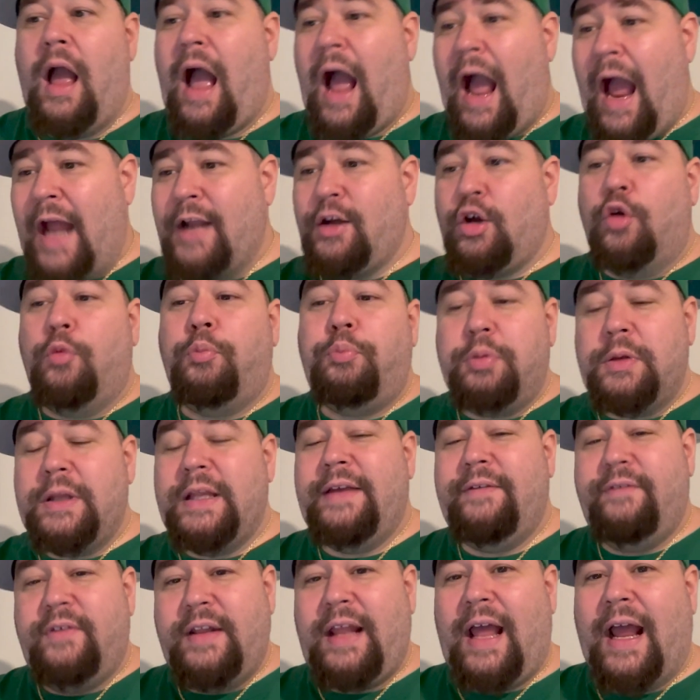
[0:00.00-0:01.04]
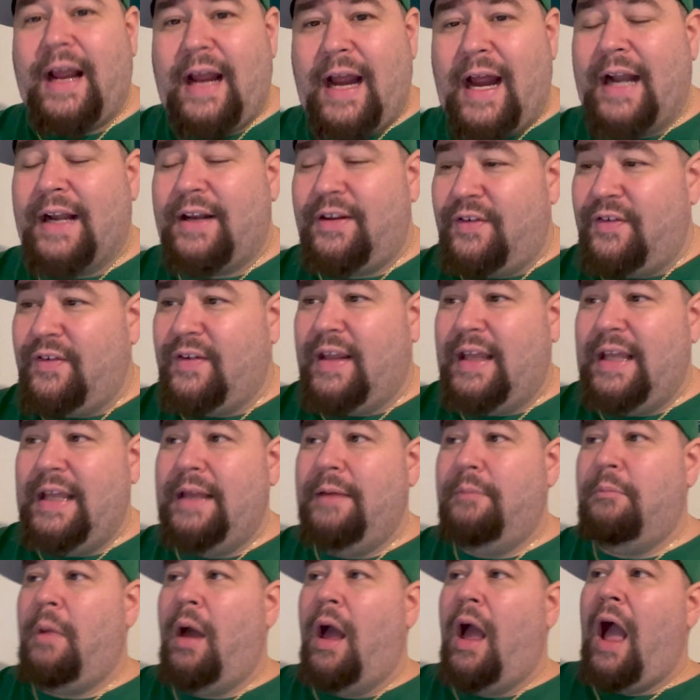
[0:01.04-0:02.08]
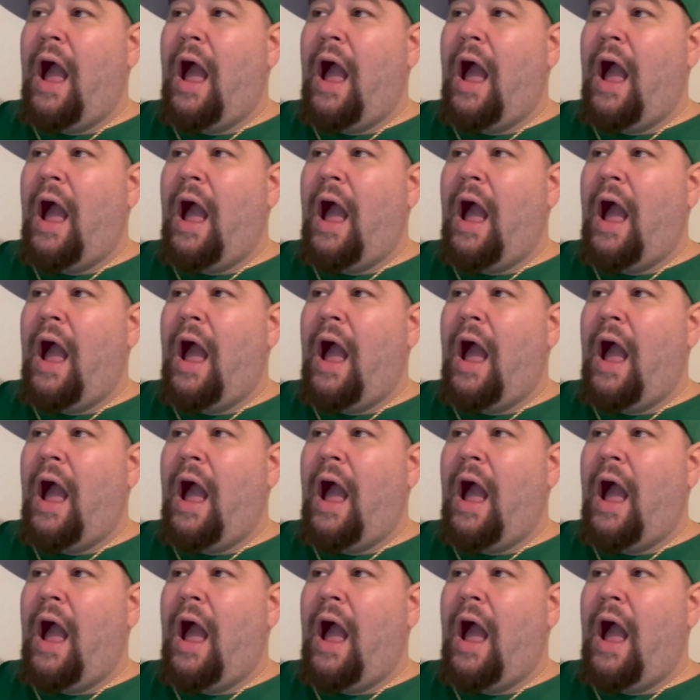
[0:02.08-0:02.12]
I don't believe in that kind of scheme.